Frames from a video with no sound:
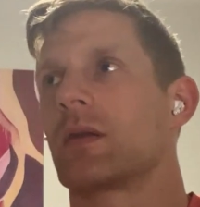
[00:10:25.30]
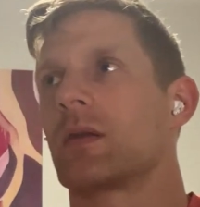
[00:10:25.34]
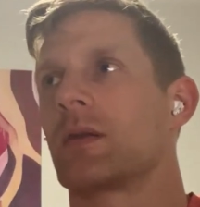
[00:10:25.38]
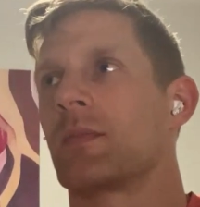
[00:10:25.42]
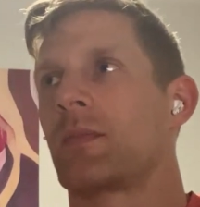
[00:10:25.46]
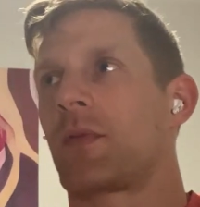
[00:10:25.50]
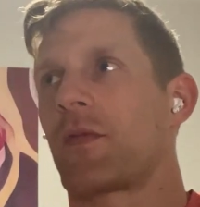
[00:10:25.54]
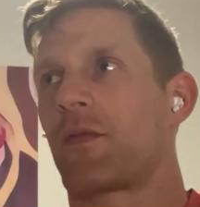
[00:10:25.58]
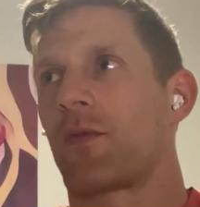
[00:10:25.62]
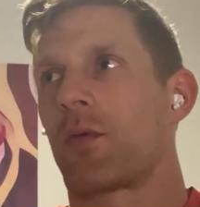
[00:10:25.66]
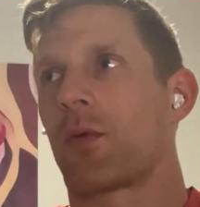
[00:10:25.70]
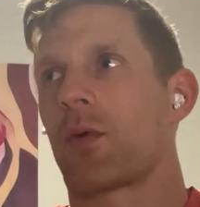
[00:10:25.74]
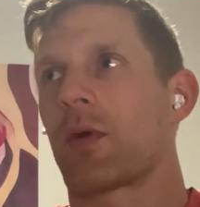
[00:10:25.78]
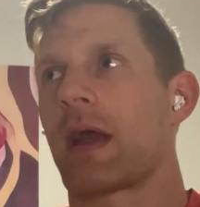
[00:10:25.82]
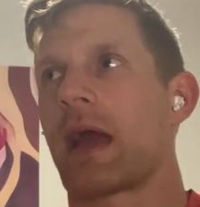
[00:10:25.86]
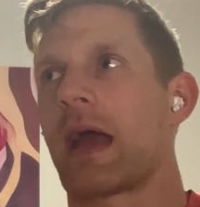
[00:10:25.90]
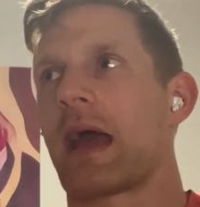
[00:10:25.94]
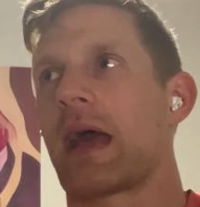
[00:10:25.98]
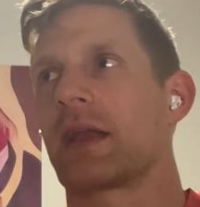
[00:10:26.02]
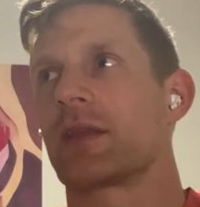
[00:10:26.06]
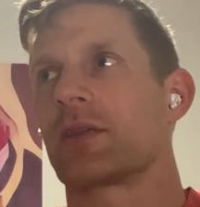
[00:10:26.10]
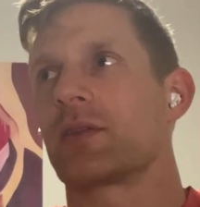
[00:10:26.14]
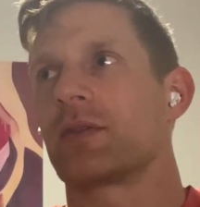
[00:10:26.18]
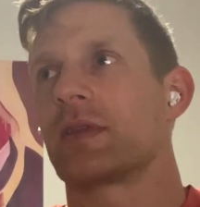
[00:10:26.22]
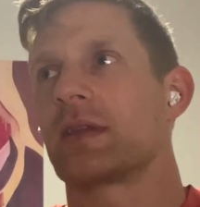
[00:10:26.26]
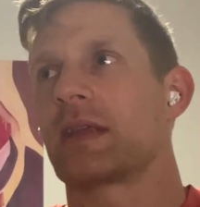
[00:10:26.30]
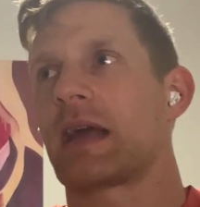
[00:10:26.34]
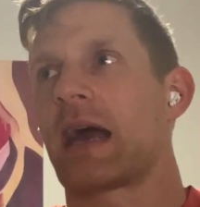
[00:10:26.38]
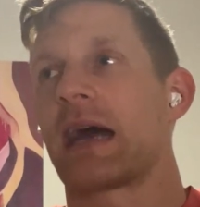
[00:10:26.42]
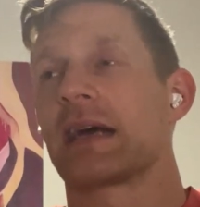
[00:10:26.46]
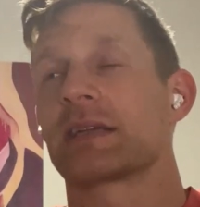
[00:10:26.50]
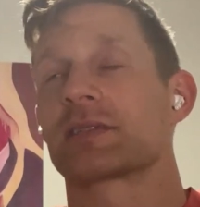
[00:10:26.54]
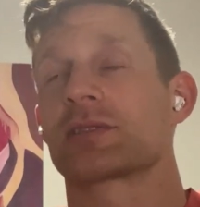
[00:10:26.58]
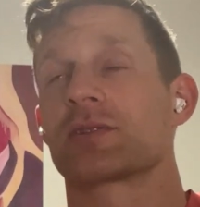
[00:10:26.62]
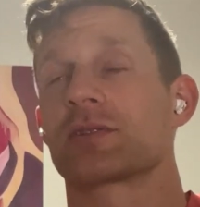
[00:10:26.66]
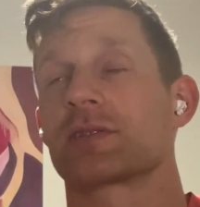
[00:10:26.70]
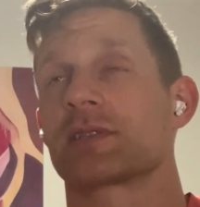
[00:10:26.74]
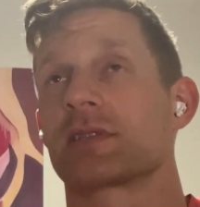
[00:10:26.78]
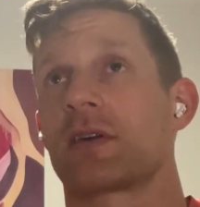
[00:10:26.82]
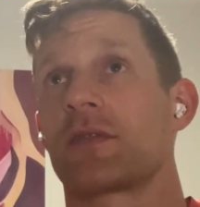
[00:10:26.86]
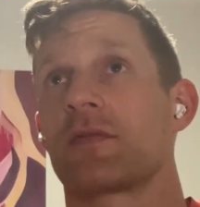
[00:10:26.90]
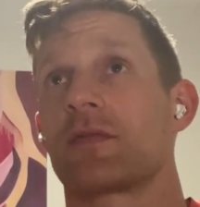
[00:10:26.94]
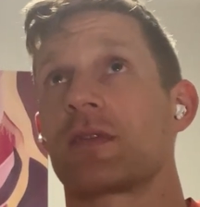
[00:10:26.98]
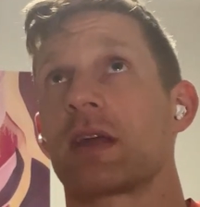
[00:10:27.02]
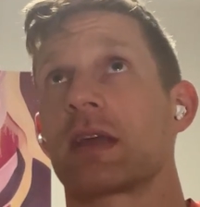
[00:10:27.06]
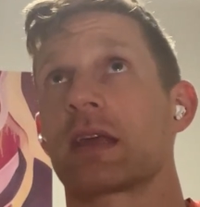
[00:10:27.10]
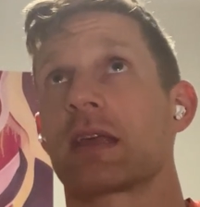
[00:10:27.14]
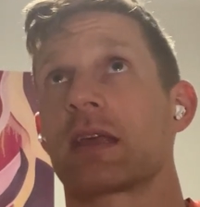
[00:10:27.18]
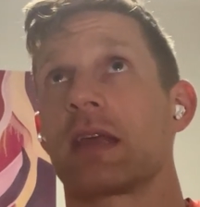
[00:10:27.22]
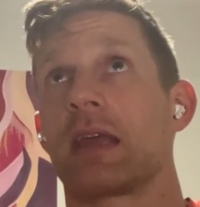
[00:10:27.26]
beforehand, you need to ask yourself,
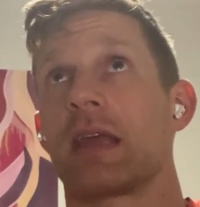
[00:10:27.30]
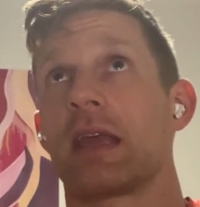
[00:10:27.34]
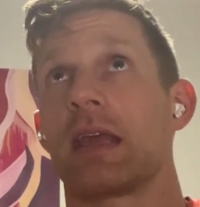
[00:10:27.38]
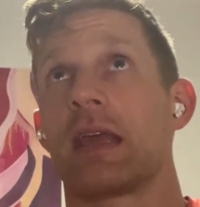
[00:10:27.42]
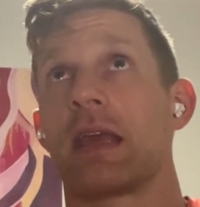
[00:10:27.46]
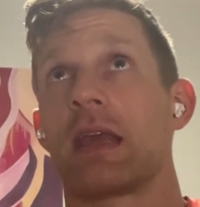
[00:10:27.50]
like,